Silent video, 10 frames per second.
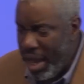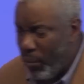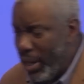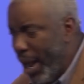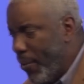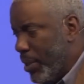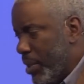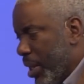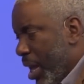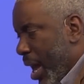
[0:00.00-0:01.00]
And when I
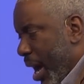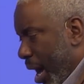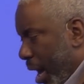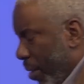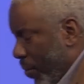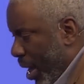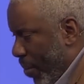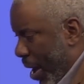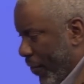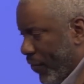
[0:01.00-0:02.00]
was um,
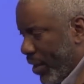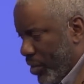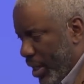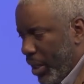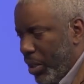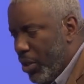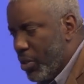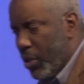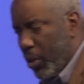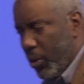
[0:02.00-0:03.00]
about 15
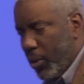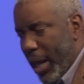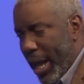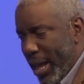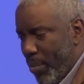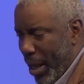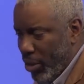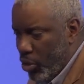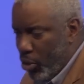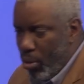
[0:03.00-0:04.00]
years old, I had
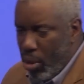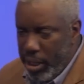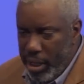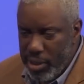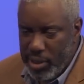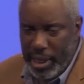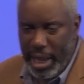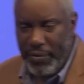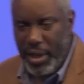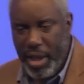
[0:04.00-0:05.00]
about two more years
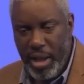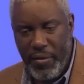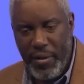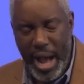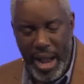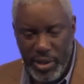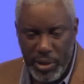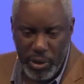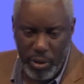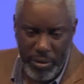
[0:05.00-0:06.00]
left of high
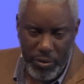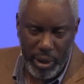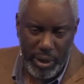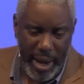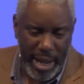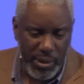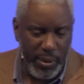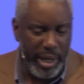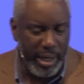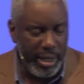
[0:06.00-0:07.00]
school before
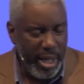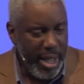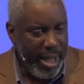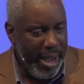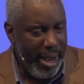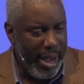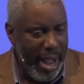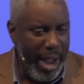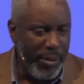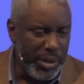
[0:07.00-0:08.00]
graduating.
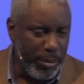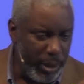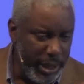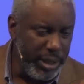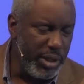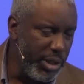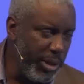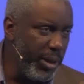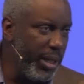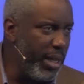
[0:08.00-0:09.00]
Uh, I was a pretty good
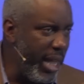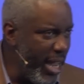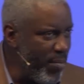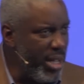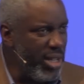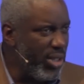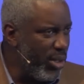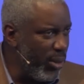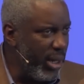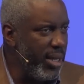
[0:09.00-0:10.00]
student, an A B
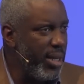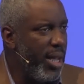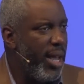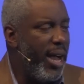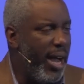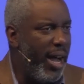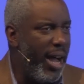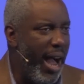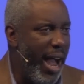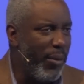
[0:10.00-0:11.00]
student.
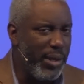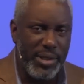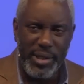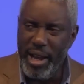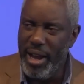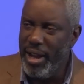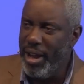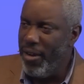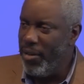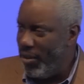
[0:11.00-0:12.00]
Uh, I was
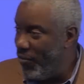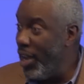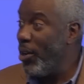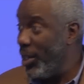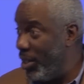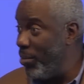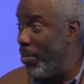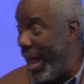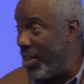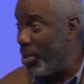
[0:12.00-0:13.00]
uh, a, a, very
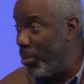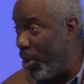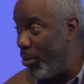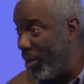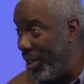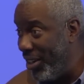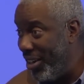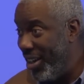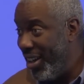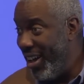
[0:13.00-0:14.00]
good basketball
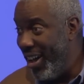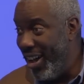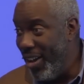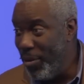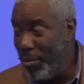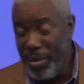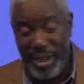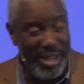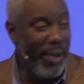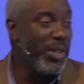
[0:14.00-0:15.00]
player, uh,
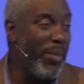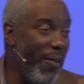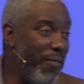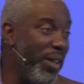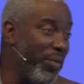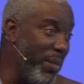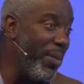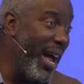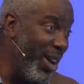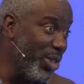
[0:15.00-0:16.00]
but that was about 50
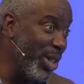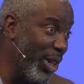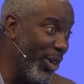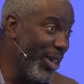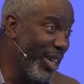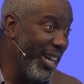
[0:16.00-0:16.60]
pounds ago.